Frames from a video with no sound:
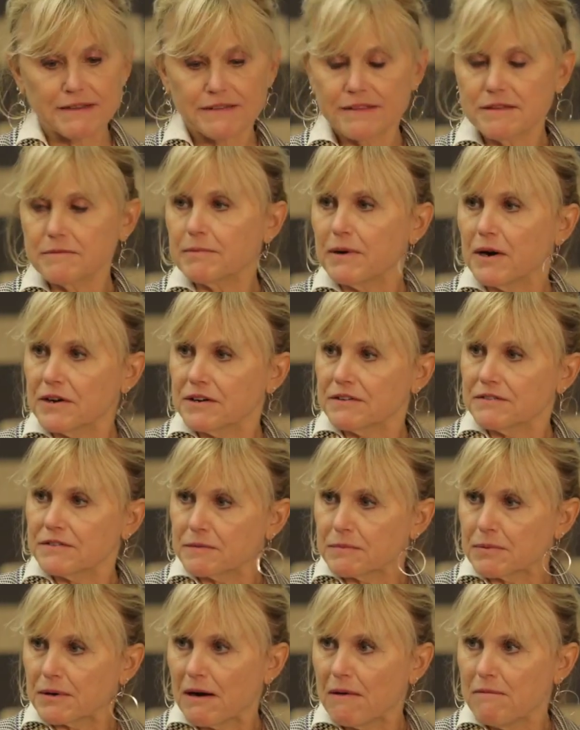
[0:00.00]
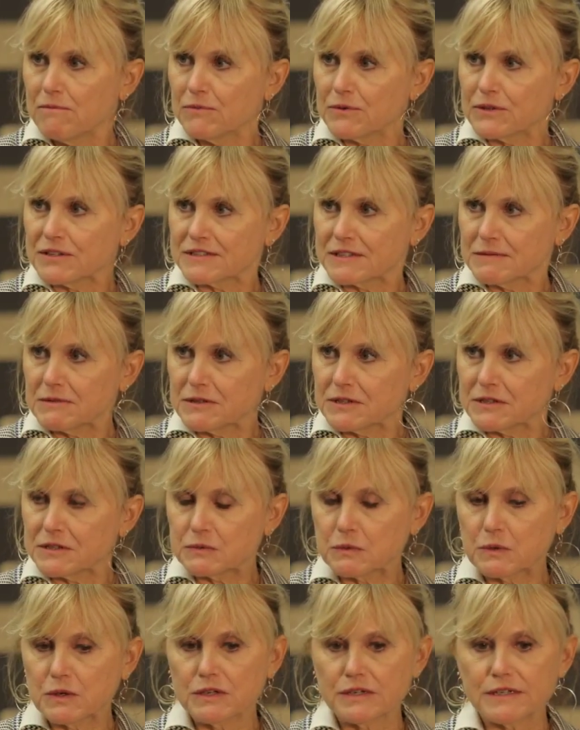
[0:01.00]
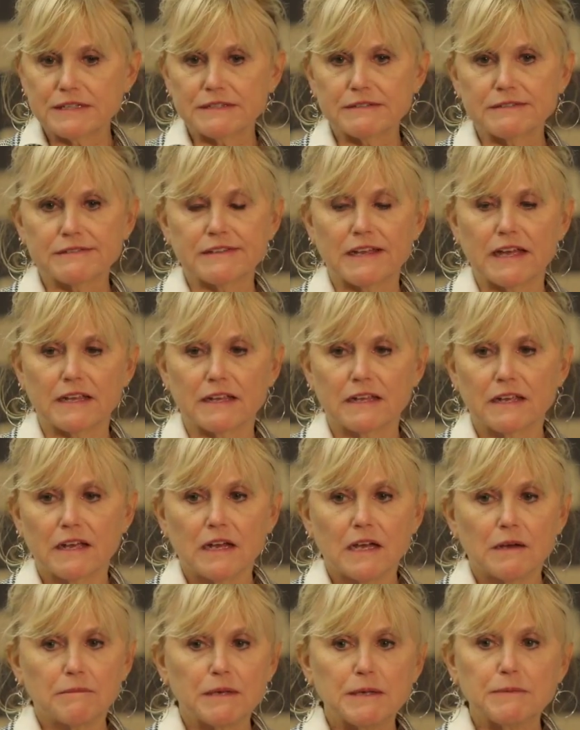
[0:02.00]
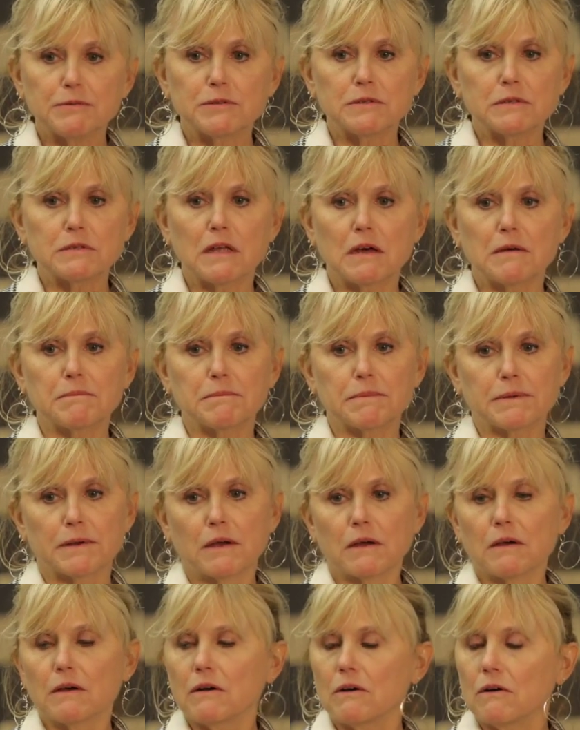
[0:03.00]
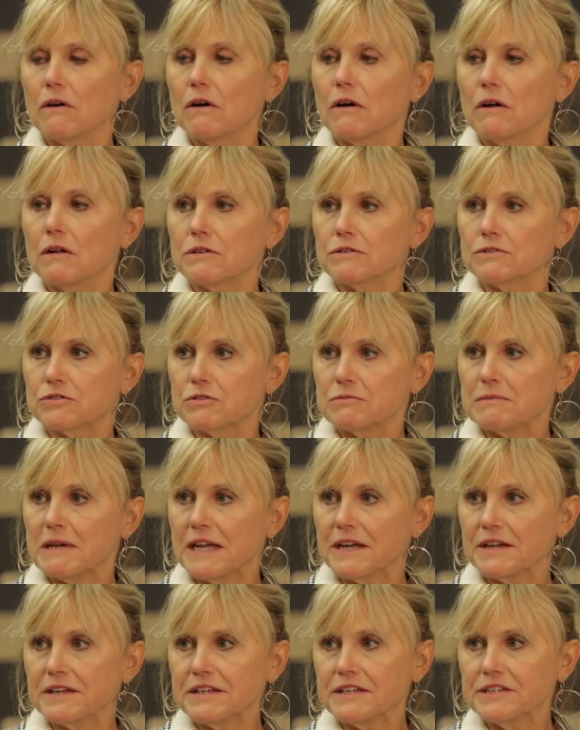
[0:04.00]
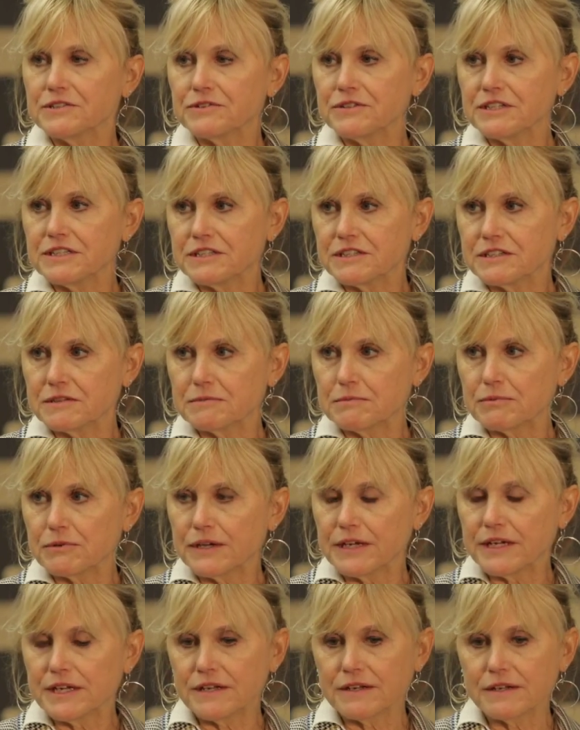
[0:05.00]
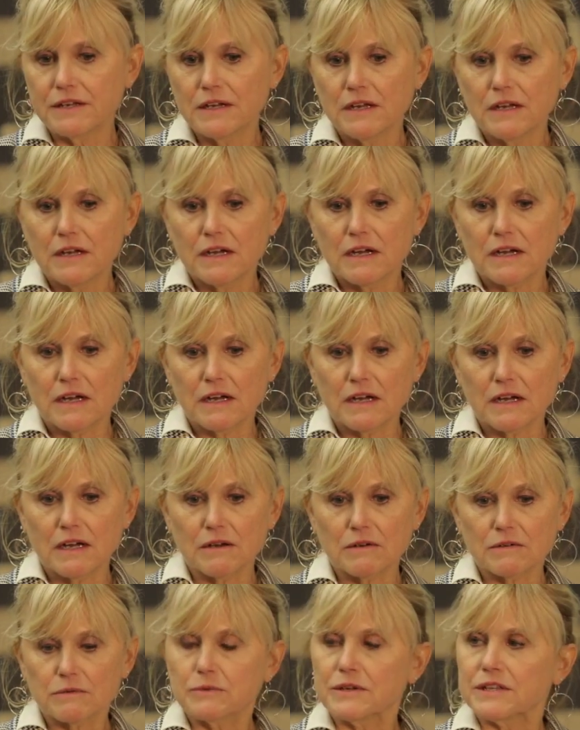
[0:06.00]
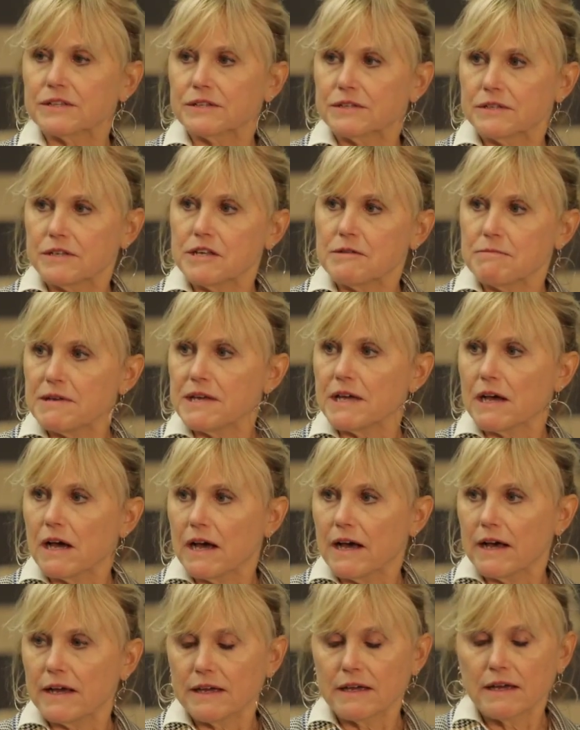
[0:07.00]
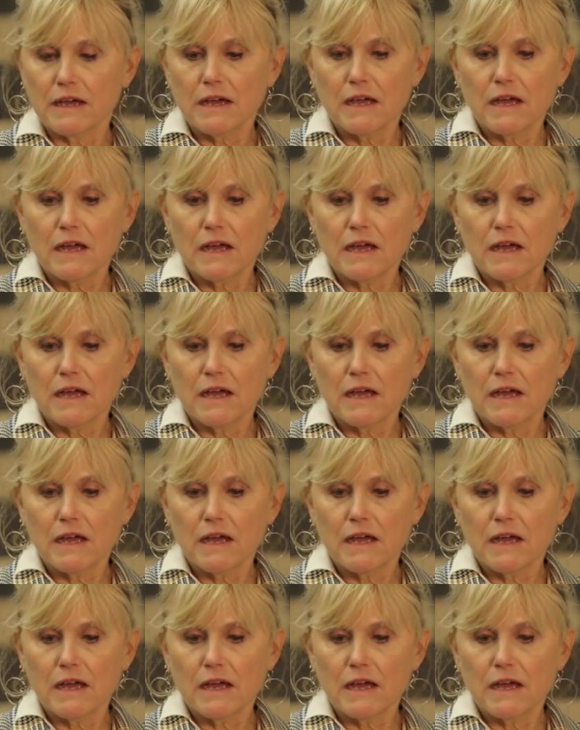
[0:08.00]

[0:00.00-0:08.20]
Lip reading: I think part of the problem with some of this work is that people lump all traumatic injury to the brain with TBI.